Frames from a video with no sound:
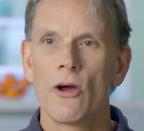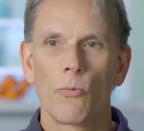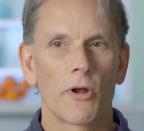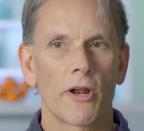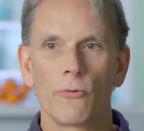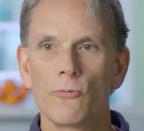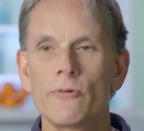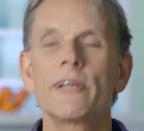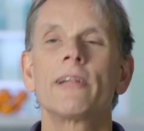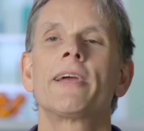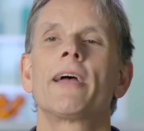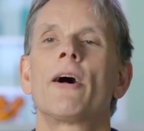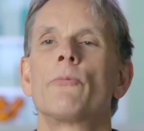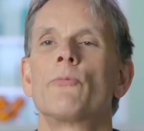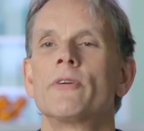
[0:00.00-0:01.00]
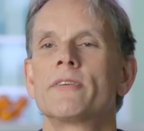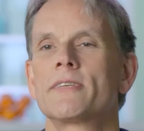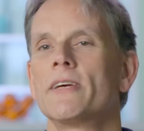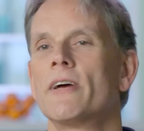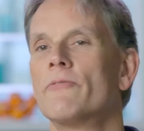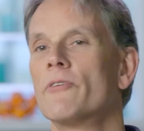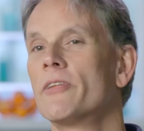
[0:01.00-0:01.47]
What I really hope we
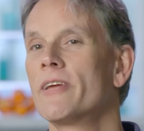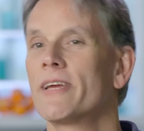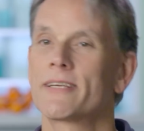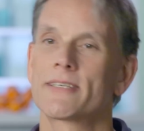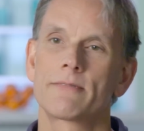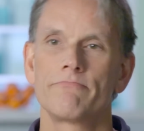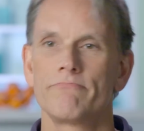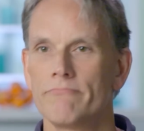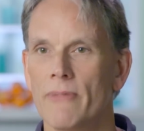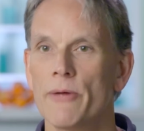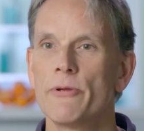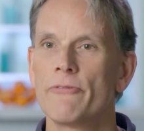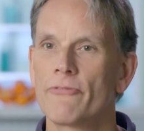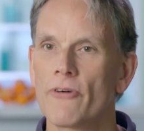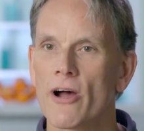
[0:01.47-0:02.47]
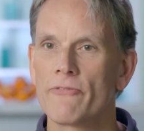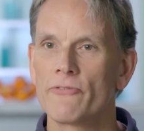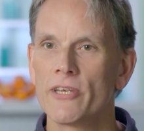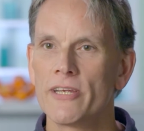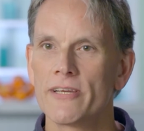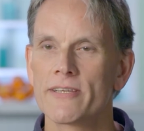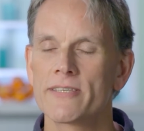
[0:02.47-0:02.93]
see over the next maybe five
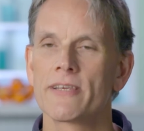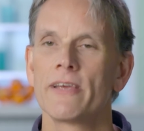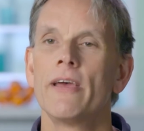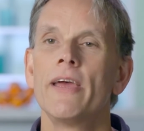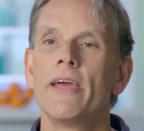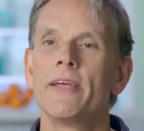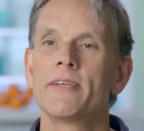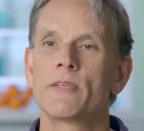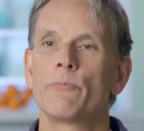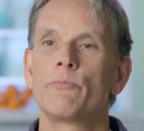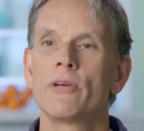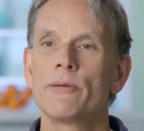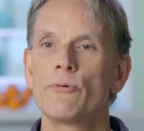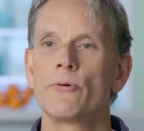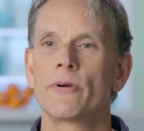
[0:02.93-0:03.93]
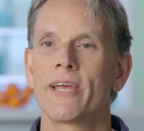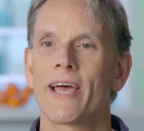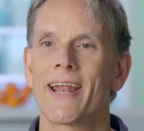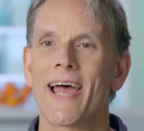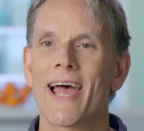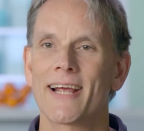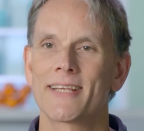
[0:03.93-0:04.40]
years is that people
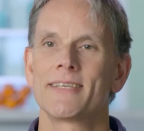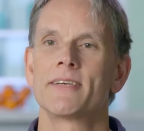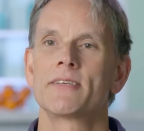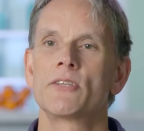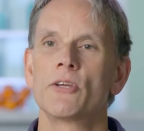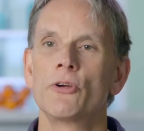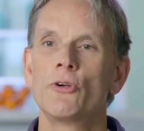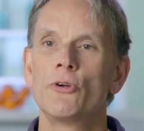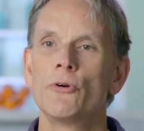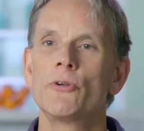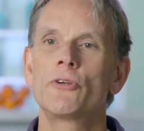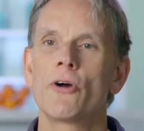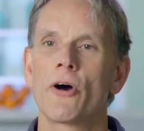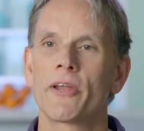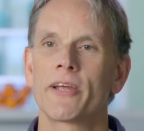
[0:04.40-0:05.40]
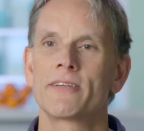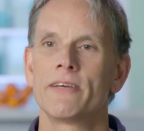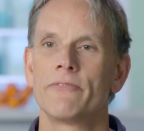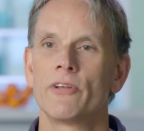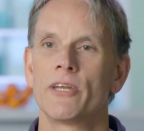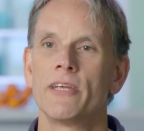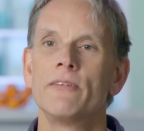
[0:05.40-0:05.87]
get access to good
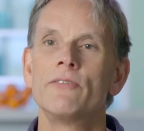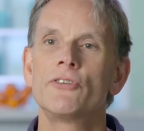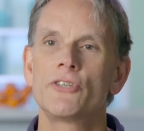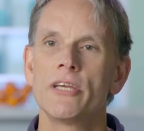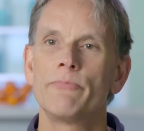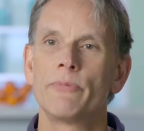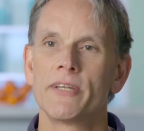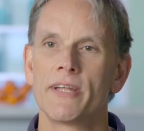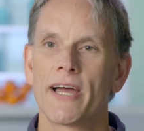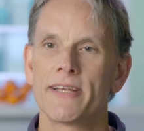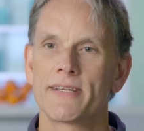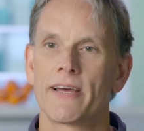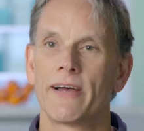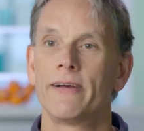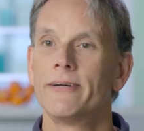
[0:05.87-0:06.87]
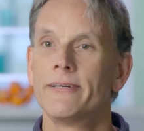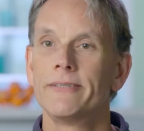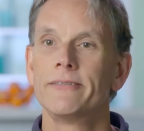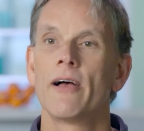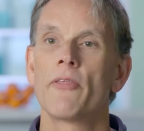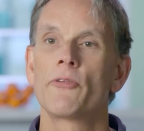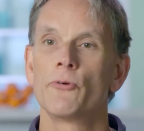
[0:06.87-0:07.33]
connectivity, cheaper data.
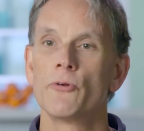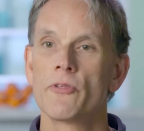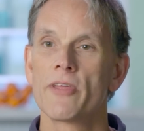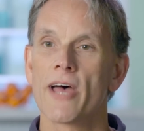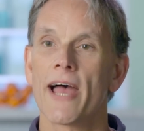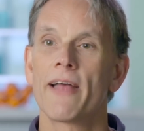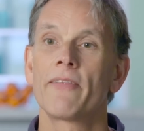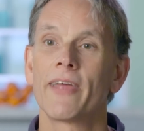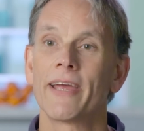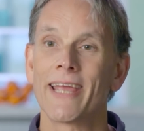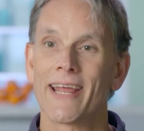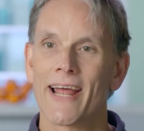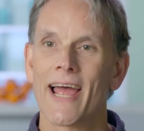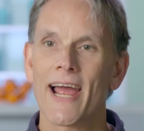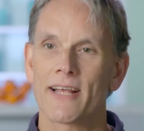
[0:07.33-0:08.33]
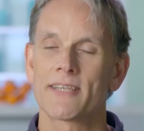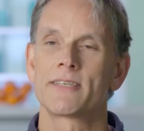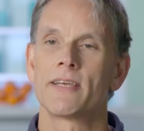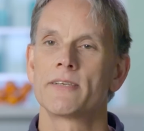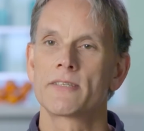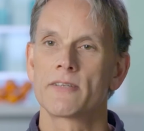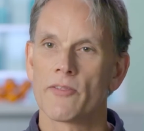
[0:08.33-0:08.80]
Through that, they get
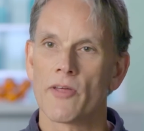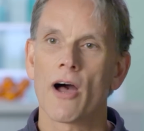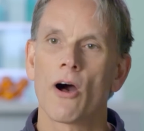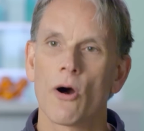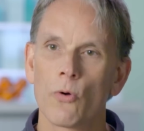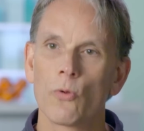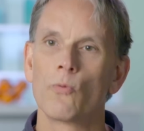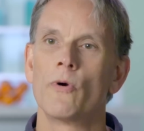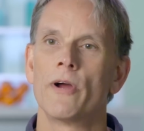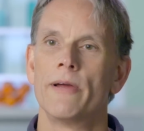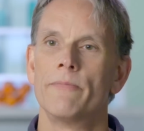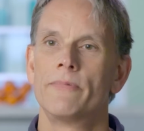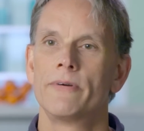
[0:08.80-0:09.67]
access to the whole web.